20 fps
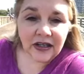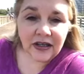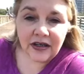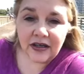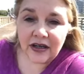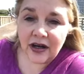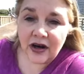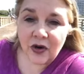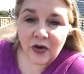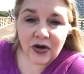that,
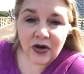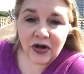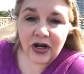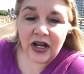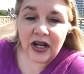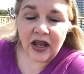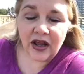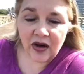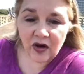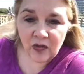you're going
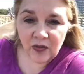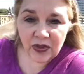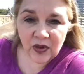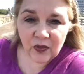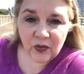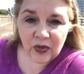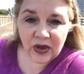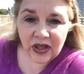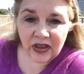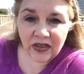to help
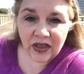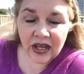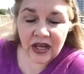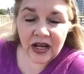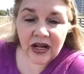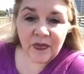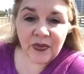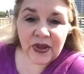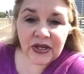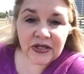them with.
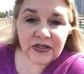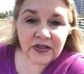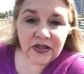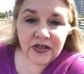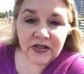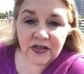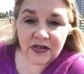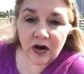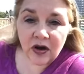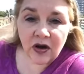It's to
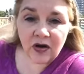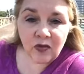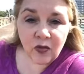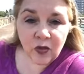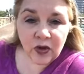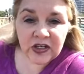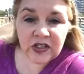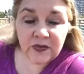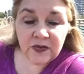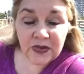solve
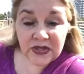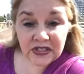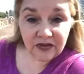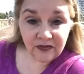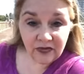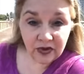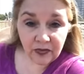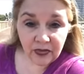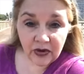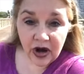one
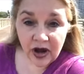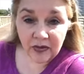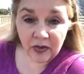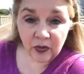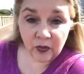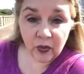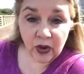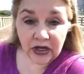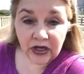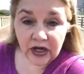specific
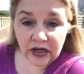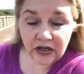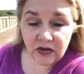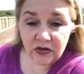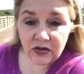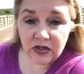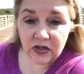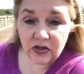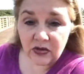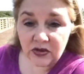problem. What can you
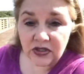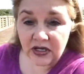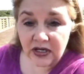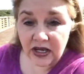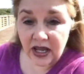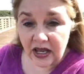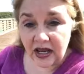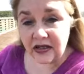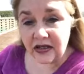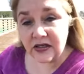do
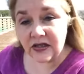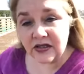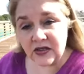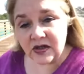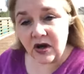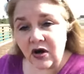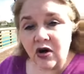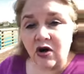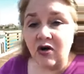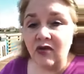today to
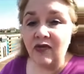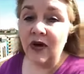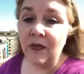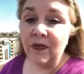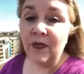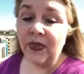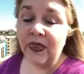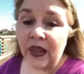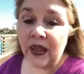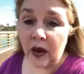solve
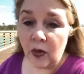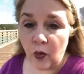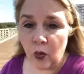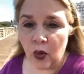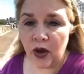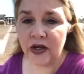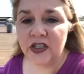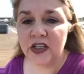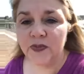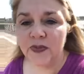that
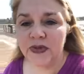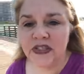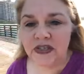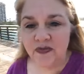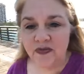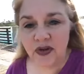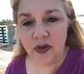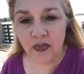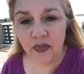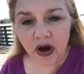one
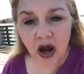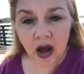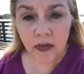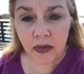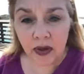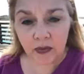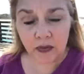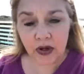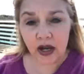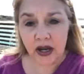specific
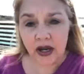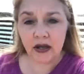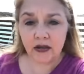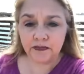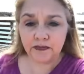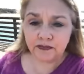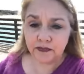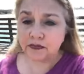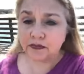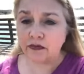problem, right?
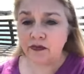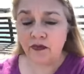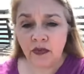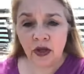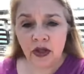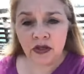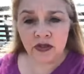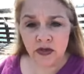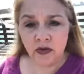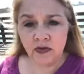
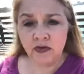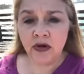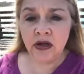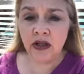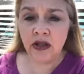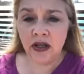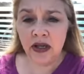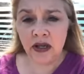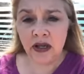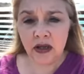So
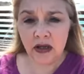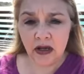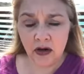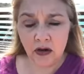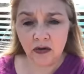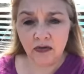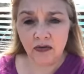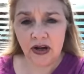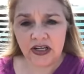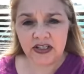really,
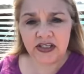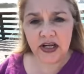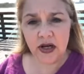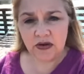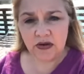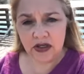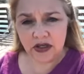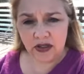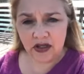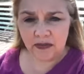reach
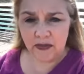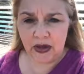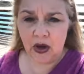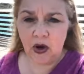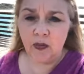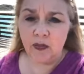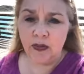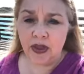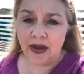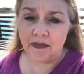out to them,
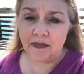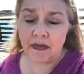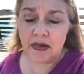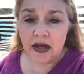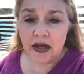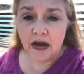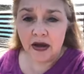help them,